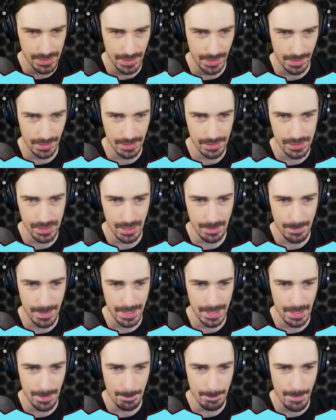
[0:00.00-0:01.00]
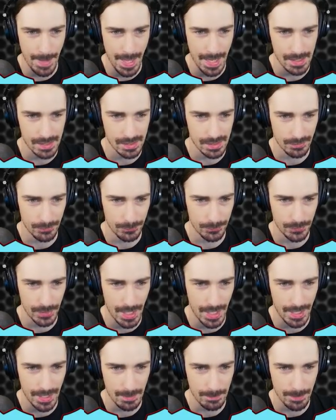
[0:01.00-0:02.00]
thing, it's going to make it a massive
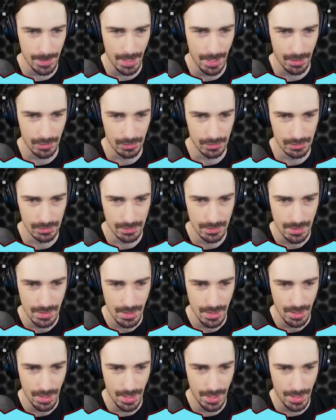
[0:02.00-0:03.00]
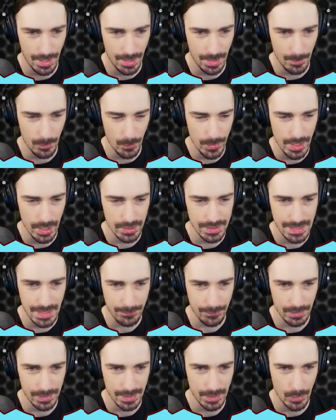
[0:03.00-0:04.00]
flying barrel barrel, um, we are
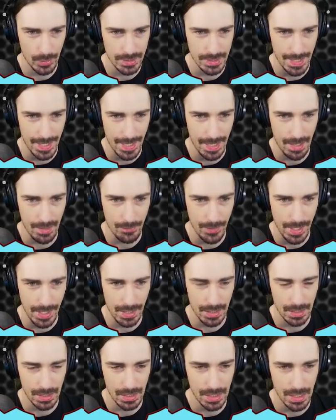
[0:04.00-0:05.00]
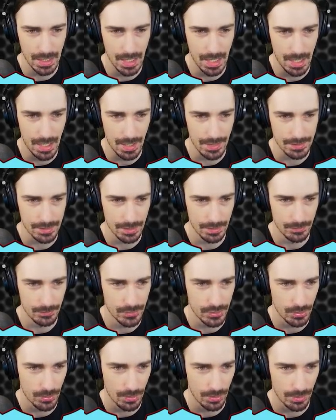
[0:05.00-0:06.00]
definitely going to have a lot of
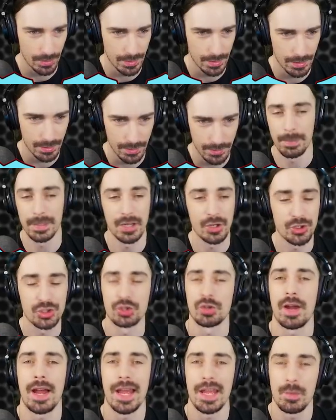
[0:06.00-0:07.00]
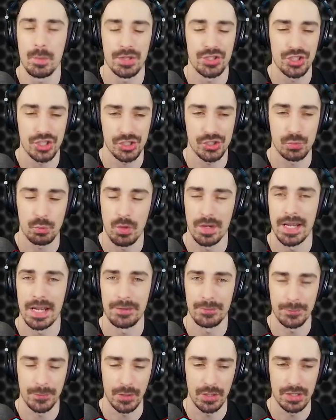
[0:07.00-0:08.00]
torque. But I'll try it with just one at
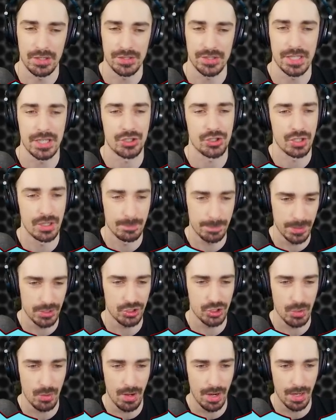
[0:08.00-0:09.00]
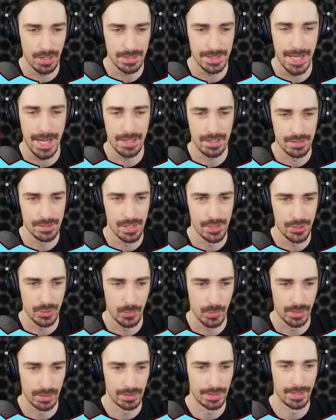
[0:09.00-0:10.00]
first. It shouldn't be too hard to add another
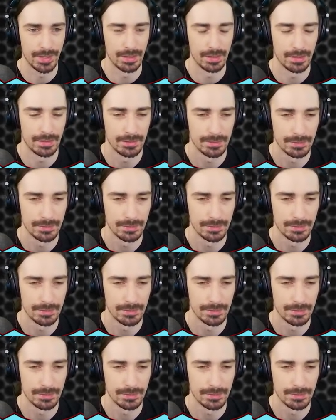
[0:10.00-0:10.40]
one later.